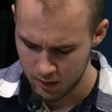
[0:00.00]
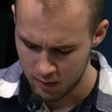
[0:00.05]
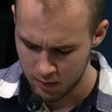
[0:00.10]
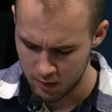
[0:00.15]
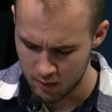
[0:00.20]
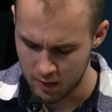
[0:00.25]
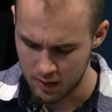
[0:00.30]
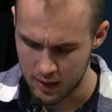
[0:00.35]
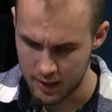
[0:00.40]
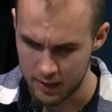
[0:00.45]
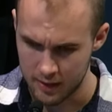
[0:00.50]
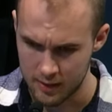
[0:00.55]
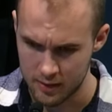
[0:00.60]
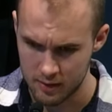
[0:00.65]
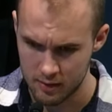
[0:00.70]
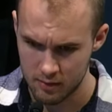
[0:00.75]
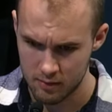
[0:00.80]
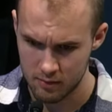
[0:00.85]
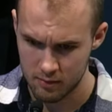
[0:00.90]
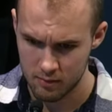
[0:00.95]
that
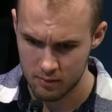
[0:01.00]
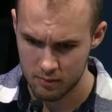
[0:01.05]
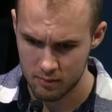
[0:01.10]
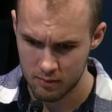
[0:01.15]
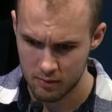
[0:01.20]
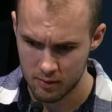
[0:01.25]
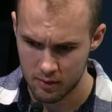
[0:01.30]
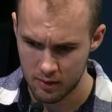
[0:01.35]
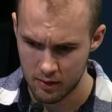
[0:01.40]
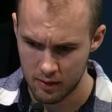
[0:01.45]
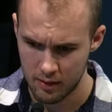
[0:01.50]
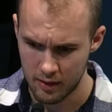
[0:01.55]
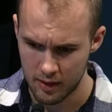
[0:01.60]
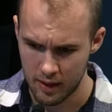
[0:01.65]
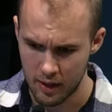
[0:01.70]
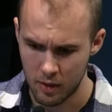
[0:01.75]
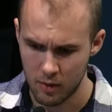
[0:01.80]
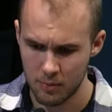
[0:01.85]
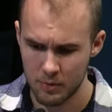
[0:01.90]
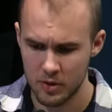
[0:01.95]

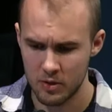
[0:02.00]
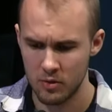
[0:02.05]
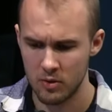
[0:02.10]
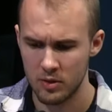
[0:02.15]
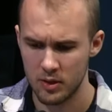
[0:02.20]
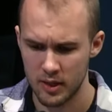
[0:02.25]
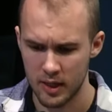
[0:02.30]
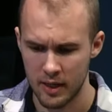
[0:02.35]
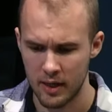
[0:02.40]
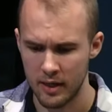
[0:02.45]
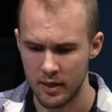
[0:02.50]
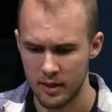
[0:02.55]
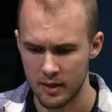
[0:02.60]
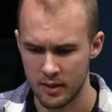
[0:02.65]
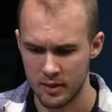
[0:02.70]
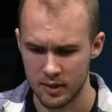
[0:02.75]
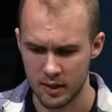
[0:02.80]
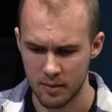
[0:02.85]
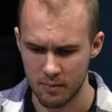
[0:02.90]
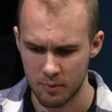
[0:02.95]
helps to set an
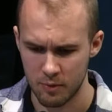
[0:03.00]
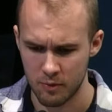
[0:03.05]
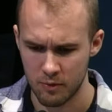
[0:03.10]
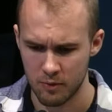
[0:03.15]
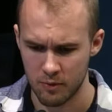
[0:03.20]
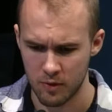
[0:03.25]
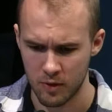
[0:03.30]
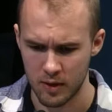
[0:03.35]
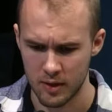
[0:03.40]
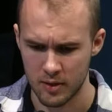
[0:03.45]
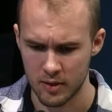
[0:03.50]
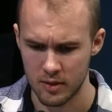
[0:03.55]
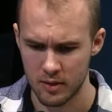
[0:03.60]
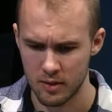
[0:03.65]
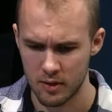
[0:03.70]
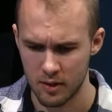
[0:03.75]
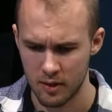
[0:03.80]
example for us